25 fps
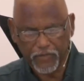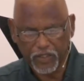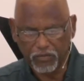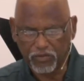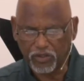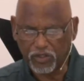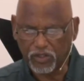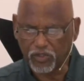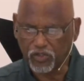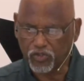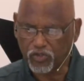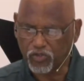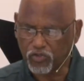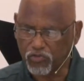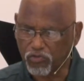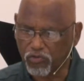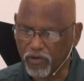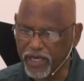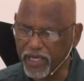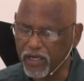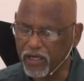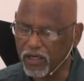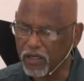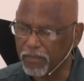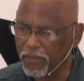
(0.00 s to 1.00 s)
He was a
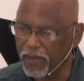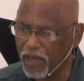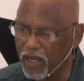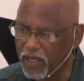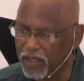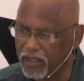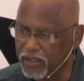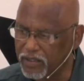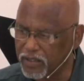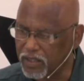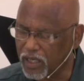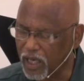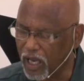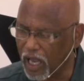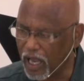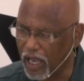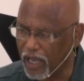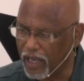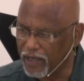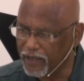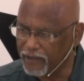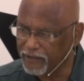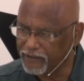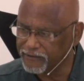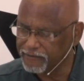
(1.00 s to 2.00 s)
straight up, honest
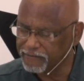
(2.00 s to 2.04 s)
guy.